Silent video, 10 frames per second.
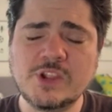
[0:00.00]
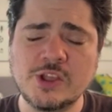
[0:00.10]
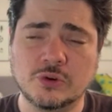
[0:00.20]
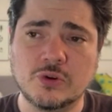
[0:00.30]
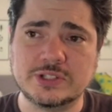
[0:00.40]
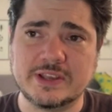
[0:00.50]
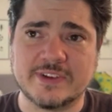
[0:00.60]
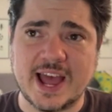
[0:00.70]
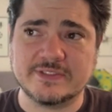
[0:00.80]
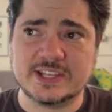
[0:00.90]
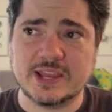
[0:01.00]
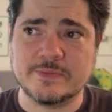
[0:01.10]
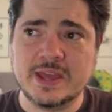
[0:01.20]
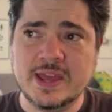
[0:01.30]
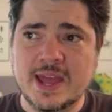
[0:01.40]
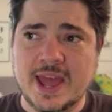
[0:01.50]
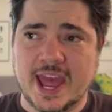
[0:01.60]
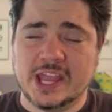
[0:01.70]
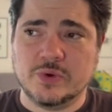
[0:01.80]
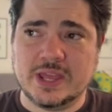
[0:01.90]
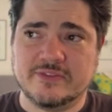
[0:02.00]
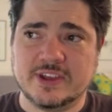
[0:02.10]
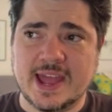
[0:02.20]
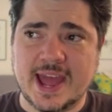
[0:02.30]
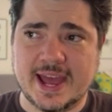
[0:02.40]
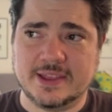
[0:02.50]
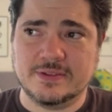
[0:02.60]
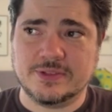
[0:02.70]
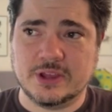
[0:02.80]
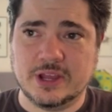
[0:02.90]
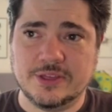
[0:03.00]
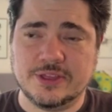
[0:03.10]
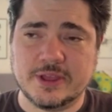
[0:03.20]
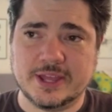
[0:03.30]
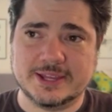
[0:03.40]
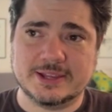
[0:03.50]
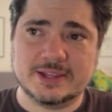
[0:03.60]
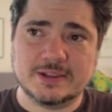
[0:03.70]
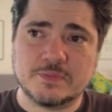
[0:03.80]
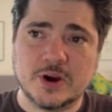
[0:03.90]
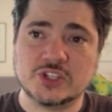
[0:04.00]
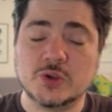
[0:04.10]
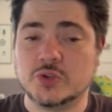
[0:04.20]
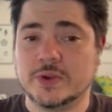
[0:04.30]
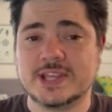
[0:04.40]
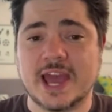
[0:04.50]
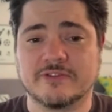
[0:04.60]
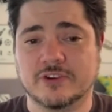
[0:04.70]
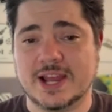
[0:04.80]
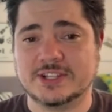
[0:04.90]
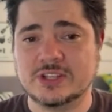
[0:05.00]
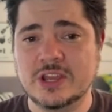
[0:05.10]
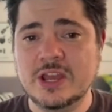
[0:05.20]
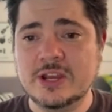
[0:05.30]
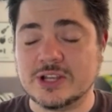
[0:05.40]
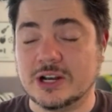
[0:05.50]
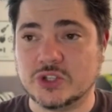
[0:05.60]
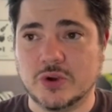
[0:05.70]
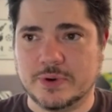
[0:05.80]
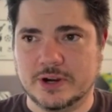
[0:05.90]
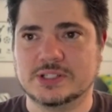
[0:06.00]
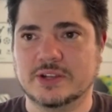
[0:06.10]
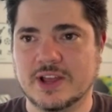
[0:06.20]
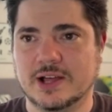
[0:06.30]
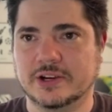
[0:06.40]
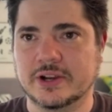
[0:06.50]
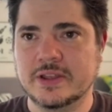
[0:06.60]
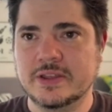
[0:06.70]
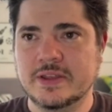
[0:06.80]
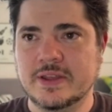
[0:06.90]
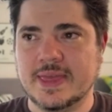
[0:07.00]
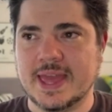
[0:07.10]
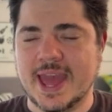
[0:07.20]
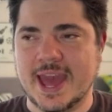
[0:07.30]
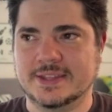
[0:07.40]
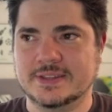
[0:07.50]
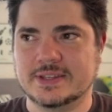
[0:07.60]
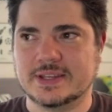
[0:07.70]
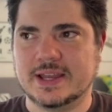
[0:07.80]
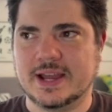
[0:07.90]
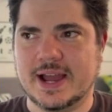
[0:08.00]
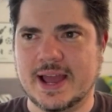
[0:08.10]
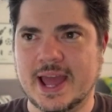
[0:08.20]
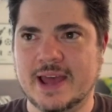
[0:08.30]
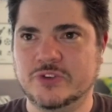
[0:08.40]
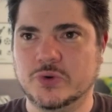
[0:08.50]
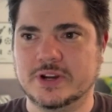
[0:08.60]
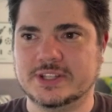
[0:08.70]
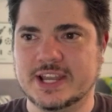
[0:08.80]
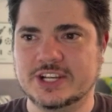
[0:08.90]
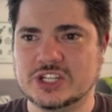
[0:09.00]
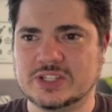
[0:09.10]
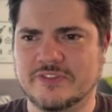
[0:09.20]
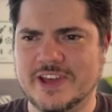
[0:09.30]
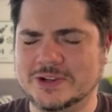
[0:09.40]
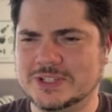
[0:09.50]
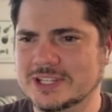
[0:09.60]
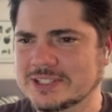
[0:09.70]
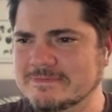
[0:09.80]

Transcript: the Roll D5 team. And we even had the person who's doing tech for us, is also a person of color. And afterwards, it just felt